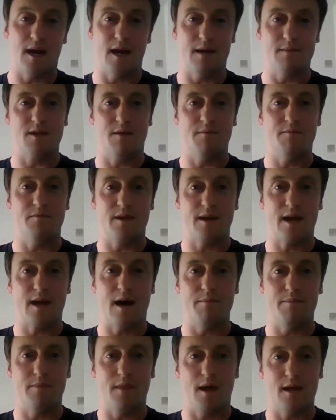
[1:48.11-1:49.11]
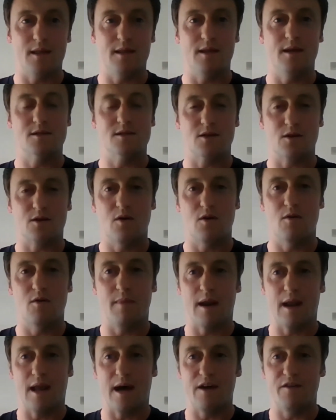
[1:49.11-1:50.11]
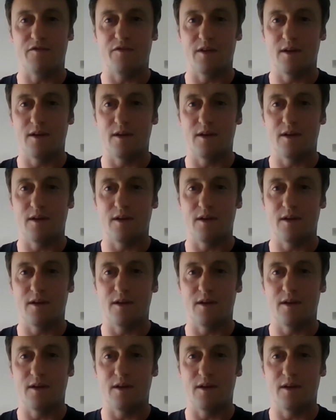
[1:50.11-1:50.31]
something that happened 9 years ago in my life.